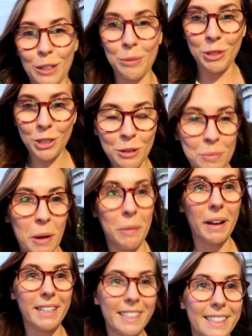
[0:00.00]
I'm just on my
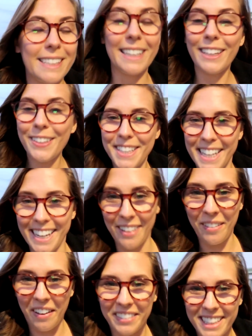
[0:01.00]
way to see Lucy.
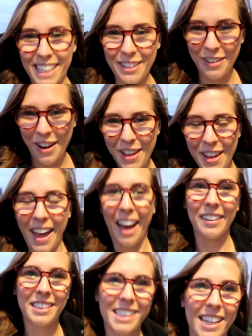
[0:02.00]
I'm having dinner at her
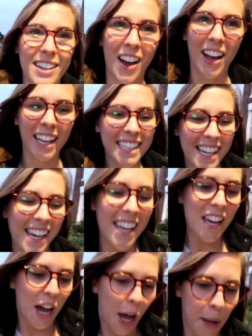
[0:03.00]
house tonight.
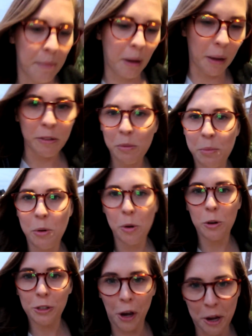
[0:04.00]
I've not
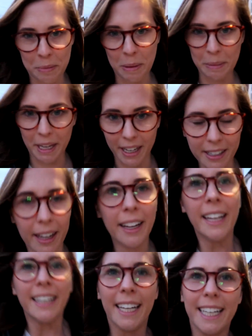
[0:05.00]
brought Toby because
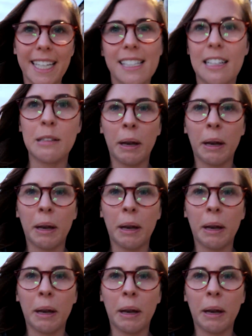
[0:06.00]
he needs to